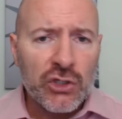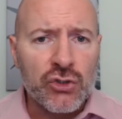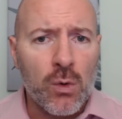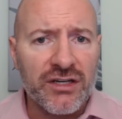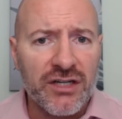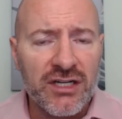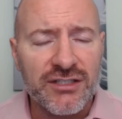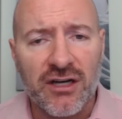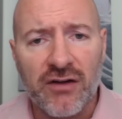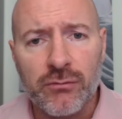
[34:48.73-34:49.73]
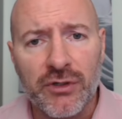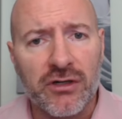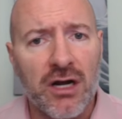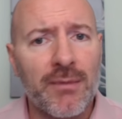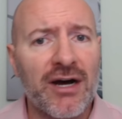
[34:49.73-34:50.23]
So what it does, the government will
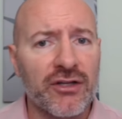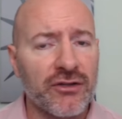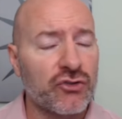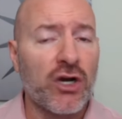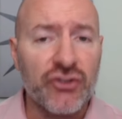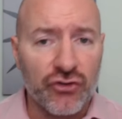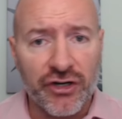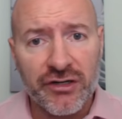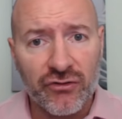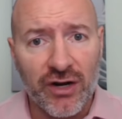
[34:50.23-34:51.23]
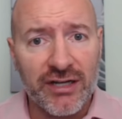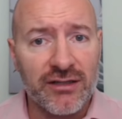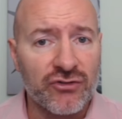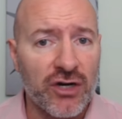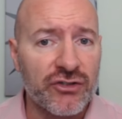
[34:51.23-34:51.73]
come out of the treasury, right?
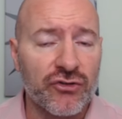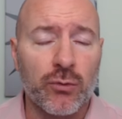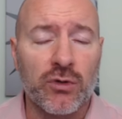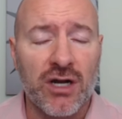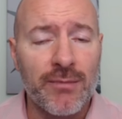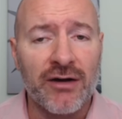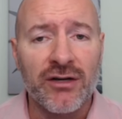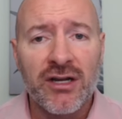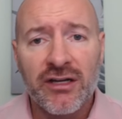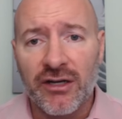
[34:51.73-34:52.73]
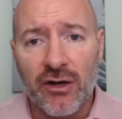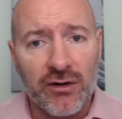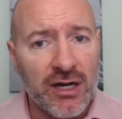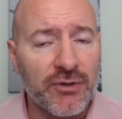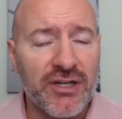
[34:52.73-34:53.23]
The treasury will come out, you know, a
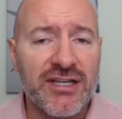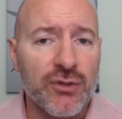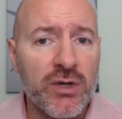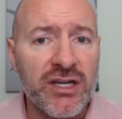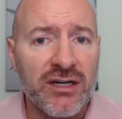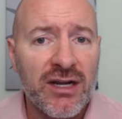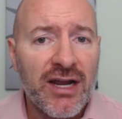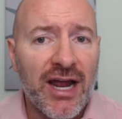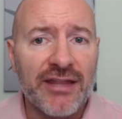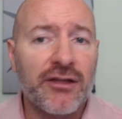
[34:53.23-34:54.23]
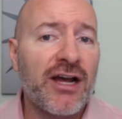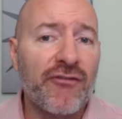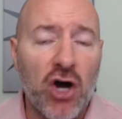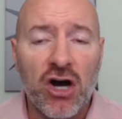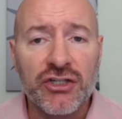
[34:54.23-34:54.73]
couple days a week, and they'll
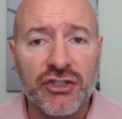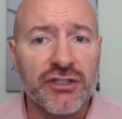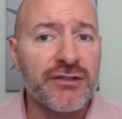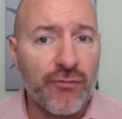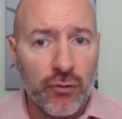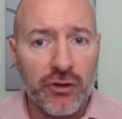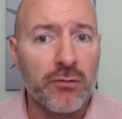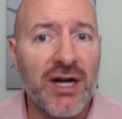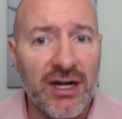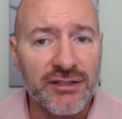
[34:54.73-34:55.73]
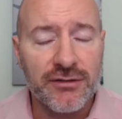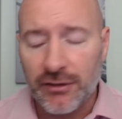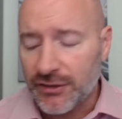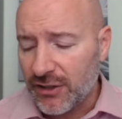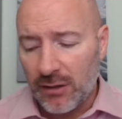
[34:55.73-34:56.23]
have auctions for their bonds. They'll
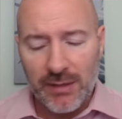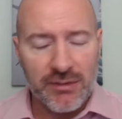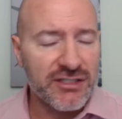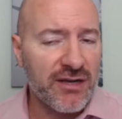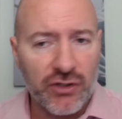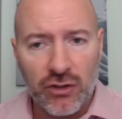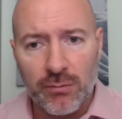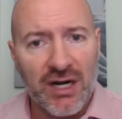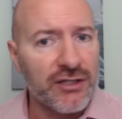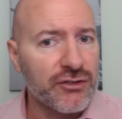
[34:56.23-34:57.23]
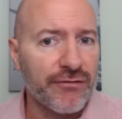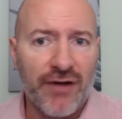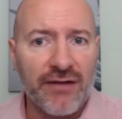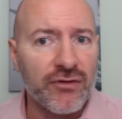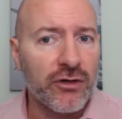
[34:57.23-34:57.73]
sell maybe seven-year bonds or
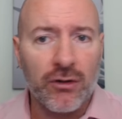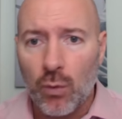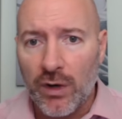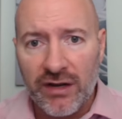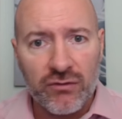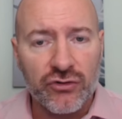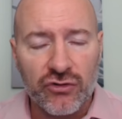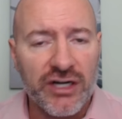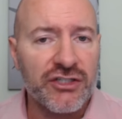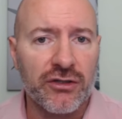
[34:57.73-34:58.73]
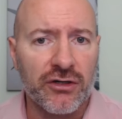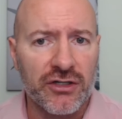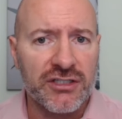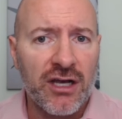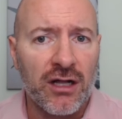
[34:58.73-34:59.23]
five-year or whatever duration they're going
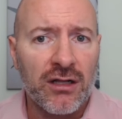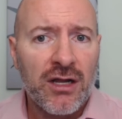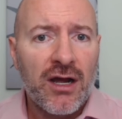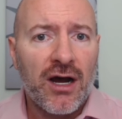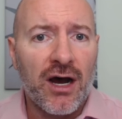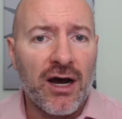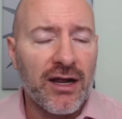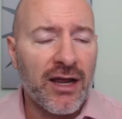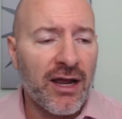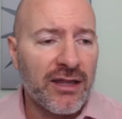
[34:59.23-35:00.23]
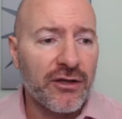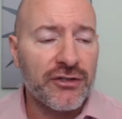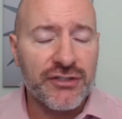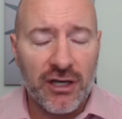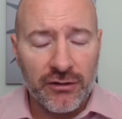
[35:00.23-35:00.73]
to sell, uh, and they'll
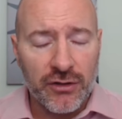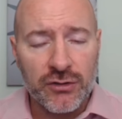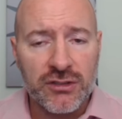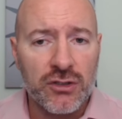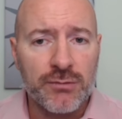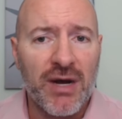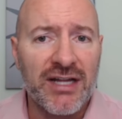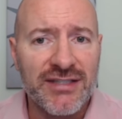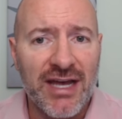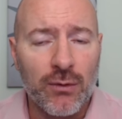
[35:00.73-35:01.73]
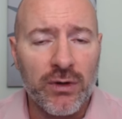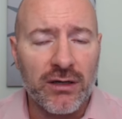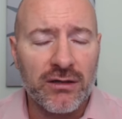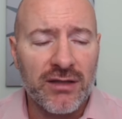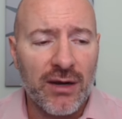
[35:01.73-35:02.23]
sell those those bonds that
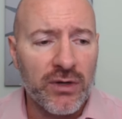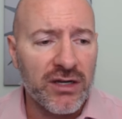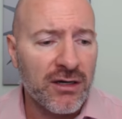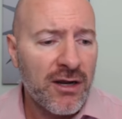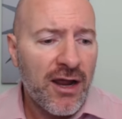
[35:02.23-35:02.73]
week. That week.